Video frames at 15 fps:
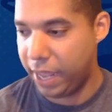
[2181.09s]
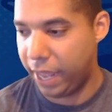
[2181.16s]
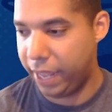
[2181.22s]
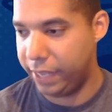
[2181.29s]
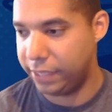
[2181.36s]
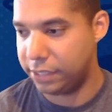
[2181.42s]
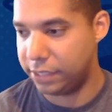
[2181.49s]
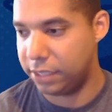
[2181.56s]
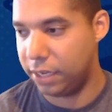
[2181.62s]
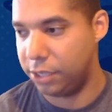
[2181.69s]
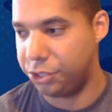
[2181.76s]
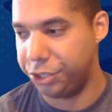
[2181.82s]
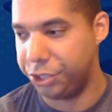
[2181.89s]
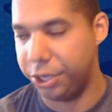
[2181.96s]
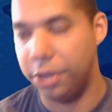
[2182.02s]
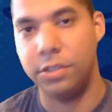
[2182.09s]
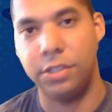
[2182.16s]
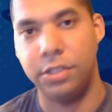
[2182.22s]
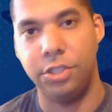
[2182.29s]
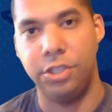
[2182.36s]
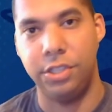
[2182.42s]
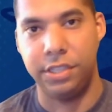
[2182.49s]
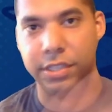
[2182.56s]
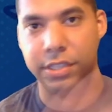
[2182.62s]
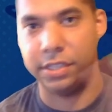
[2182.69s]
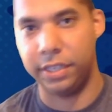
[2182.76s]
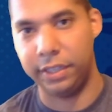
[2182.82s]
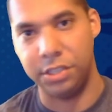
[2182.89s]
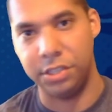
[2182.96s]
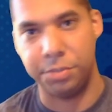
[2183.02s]
And she goes and she sees
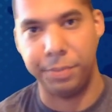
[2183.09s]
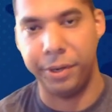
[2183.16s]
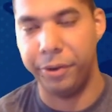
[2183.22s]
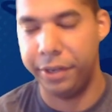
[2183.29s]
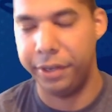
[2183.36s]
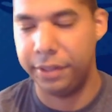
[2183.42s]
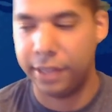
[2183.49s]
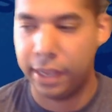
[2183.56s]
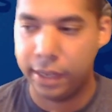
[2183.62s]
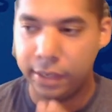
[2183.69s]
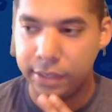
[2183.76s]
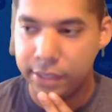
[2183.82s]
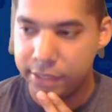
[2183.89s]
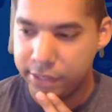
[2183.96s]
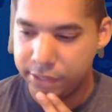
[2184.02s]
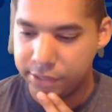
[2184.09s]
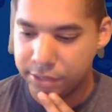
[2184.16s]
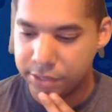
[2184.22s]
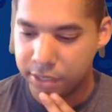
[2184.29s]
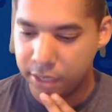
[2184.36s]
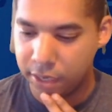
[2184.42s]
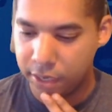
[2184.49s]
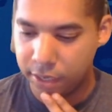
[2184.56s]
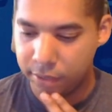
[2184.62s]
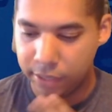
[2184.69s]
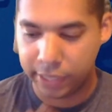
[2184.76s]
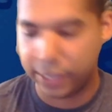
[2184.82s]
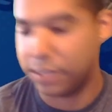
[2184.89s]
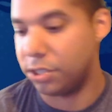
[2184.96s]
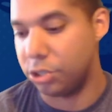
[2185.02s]
like the spirit that is
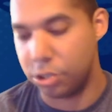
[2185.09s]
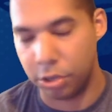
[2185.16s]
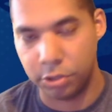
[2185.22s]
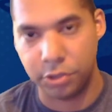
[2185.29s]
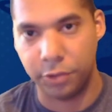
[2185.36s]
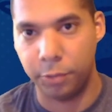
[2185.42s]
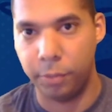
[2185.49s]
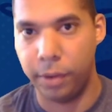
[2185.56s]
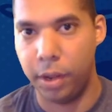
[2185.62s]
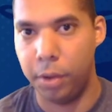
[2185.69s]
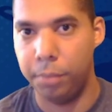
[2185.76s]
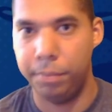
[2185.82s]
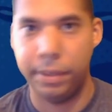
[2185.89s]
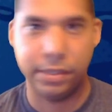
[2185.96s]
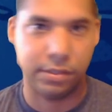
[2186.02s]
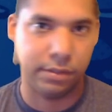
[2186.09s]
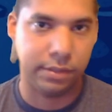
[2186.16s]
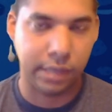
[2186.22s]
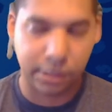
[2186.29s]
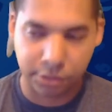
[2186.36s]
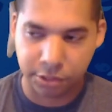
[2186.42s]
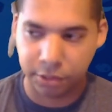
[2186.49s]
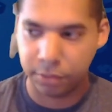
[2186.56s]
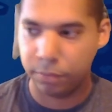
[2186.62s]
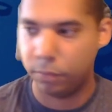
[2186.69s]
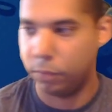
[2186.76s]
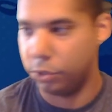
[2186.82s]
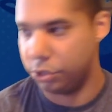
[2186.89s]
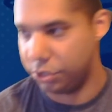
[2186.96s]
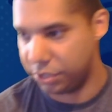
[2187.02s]
I guess in charge of the realm, basically tells her
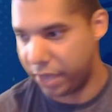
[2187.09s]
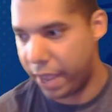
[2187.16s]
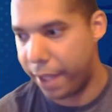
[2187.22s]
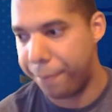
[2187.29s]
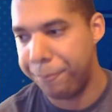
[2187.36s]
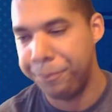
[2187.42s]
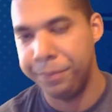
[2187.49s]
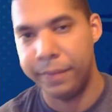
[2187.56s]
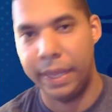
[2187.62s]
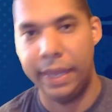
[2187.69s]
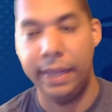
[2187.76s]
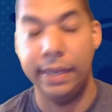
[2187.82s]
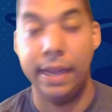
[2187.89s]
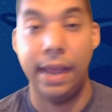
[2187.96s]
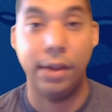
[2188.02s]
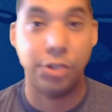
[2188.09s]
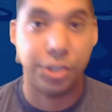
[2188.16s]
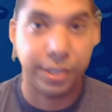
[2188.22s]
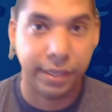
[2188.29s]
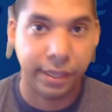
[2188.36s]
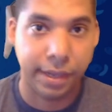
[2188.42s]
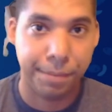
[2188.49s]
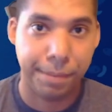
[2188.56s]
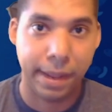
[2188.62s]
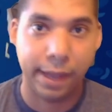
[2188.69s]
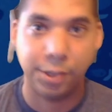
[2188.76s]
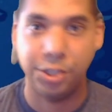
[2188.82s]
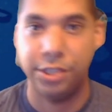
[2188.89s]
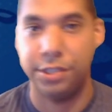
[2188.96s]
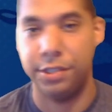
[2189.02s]
where she's at and how she can get
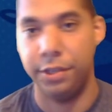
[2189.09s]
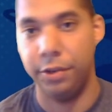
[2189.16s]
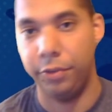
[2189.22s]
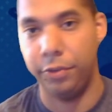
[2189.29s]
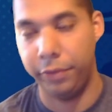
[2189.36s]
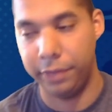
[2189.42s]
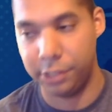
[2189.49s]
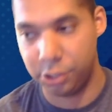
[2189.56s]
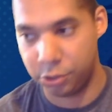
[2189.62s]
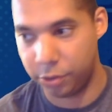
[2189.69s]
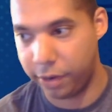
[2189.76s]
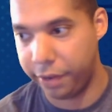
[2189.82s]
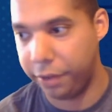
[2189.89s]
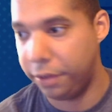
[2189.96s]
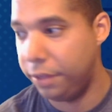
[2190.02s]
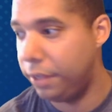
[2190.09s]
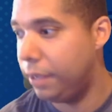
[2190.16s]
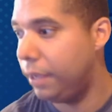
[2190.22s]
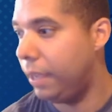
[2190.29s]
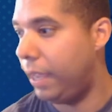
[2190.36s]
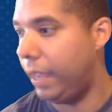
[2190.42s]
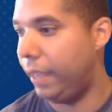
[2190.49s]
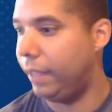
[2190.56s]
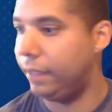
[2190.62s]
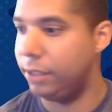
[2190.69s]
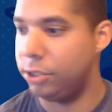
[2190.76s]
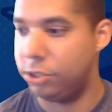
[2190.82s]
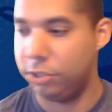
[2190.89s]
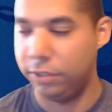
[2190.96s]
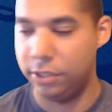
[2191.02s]
back. She has to go through this trial,
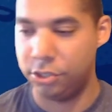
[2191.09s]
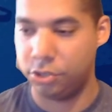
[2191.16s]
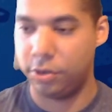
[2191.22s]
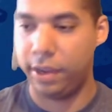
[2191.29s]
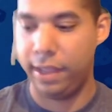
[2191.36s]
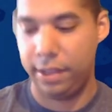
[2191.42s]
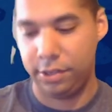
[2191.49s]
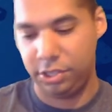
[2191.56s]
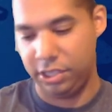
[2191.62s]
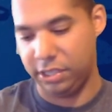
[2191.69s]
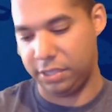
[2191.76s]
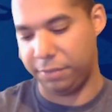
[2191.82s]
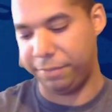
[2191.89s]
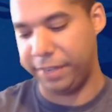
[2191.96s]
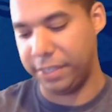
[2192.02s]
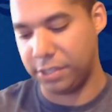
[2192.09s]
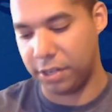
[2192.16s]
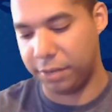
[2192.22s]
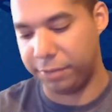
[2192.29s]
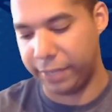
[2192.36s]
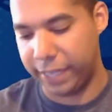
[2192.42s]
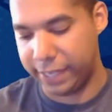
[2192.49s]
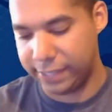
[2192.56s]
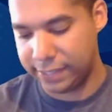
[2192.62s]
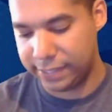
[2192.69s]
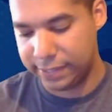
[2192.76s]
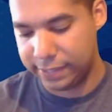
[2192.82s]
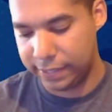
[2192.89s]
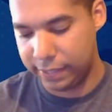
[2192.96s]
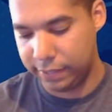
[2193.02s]
and this trial she has to face off
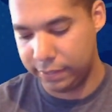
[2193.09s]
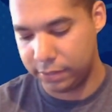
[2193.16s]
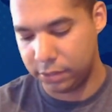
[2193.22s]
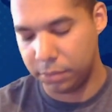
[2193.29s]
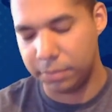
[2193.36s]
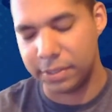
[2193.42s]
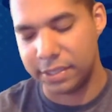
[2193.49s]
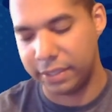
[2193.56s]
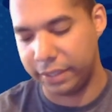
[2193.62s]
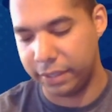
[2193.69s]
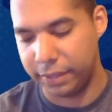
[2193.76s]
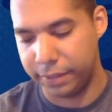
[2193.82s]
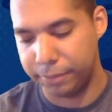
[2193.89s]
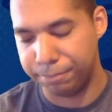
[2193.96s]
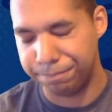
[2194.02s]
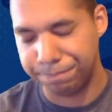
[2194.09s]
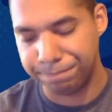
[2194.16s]
against, it's almost like a